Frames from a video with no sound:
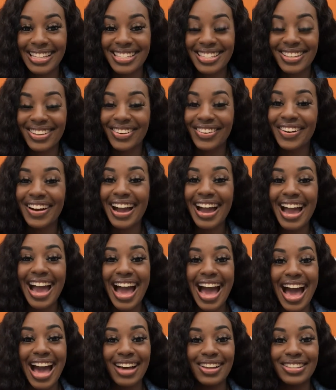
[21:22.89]
So
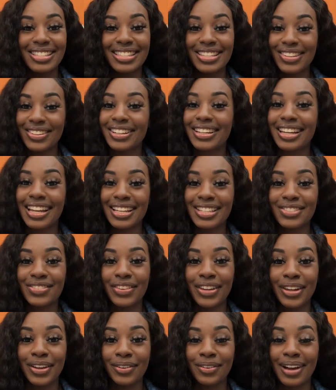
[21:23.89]
I'll see you in the next
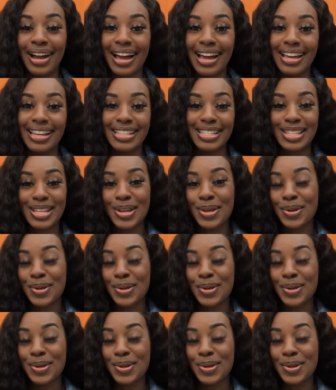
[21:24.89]
video, guys.